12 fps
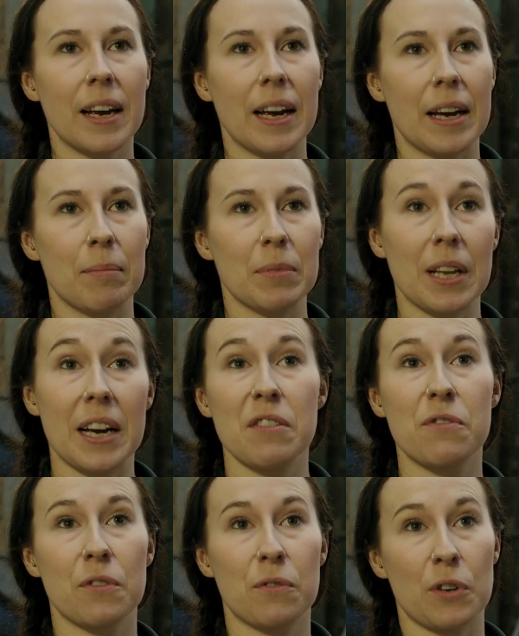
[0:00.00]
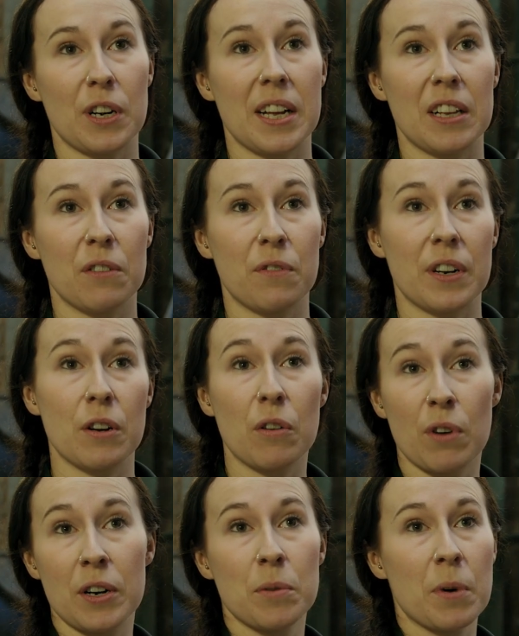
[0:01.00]
life for an elephant
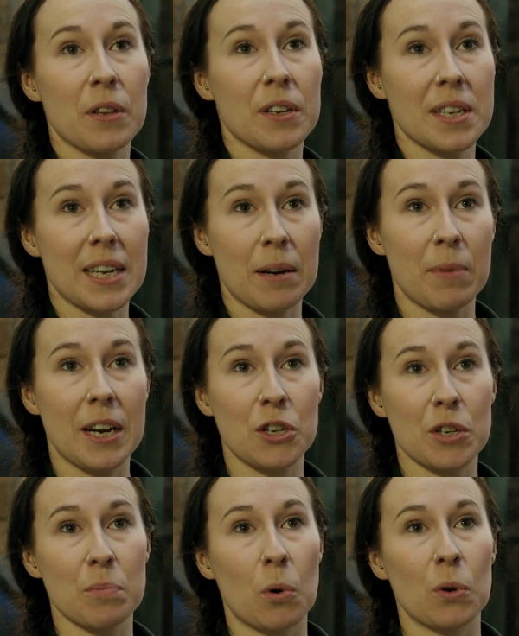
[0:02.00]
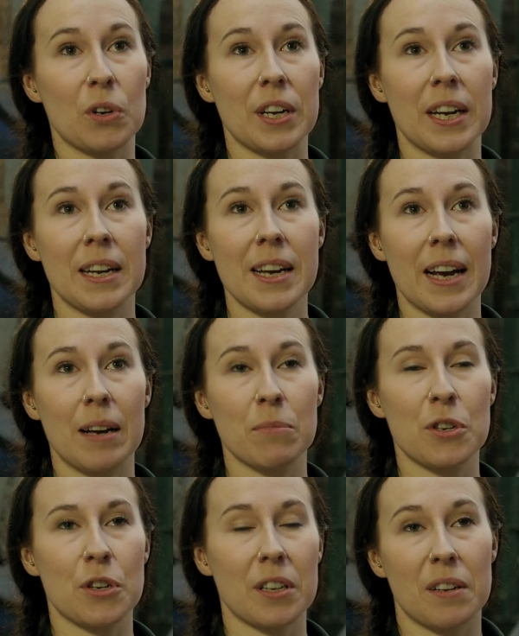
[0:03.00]
around about the same age as Mondi,
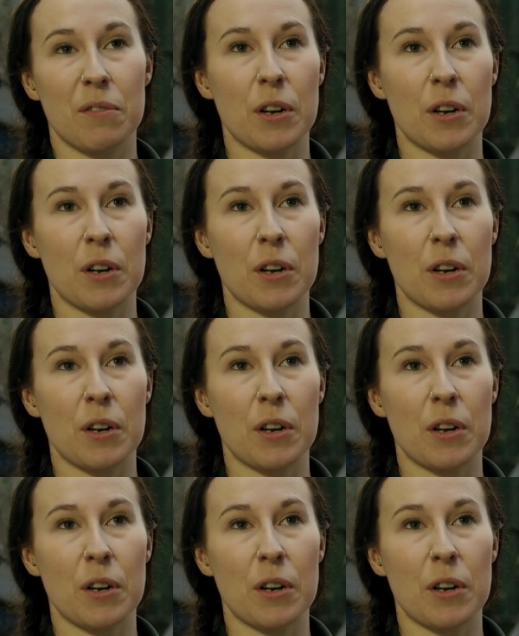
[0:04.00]
to live